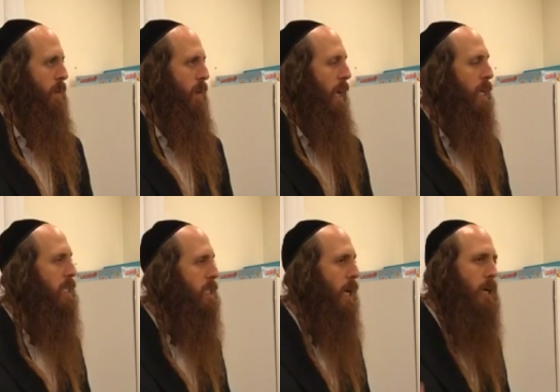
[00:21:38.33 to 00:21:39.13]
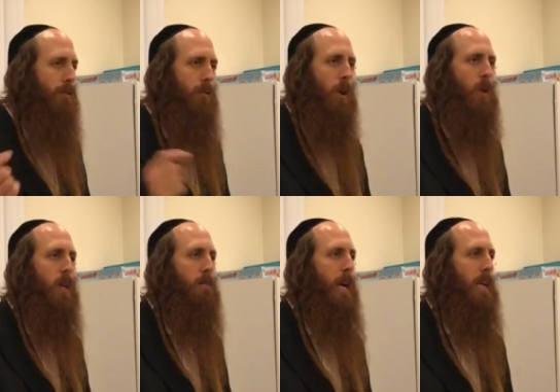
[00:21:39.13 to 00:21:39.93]
And he started
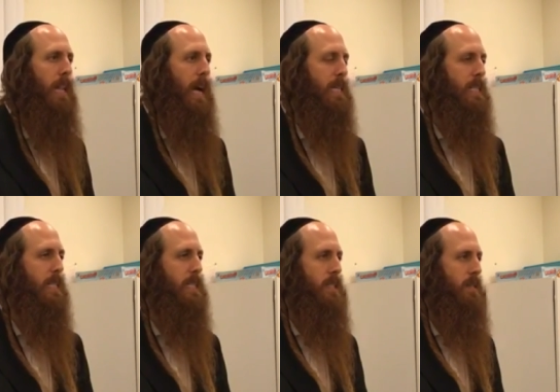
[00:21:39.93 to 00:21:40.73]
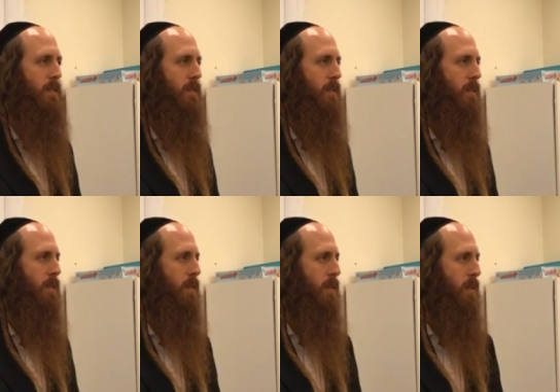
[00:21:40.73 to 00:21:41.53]
following my classes.
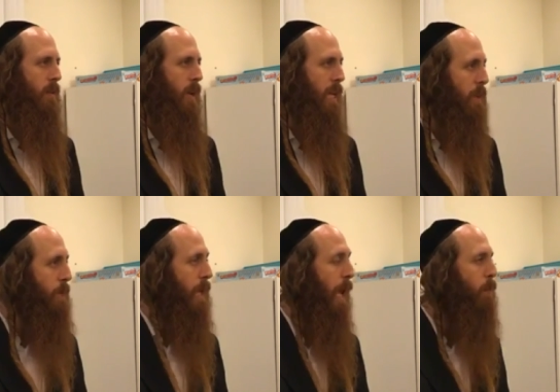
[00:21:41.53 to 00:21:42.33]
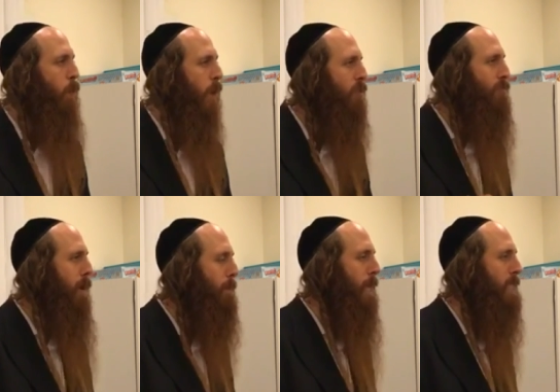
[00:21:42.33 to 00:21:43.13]
And he became one of my
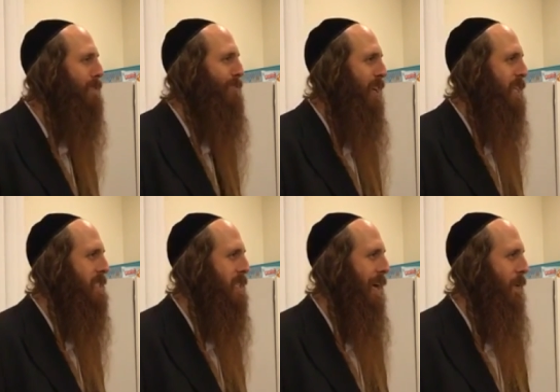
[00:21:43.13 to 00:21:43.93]
best friends now.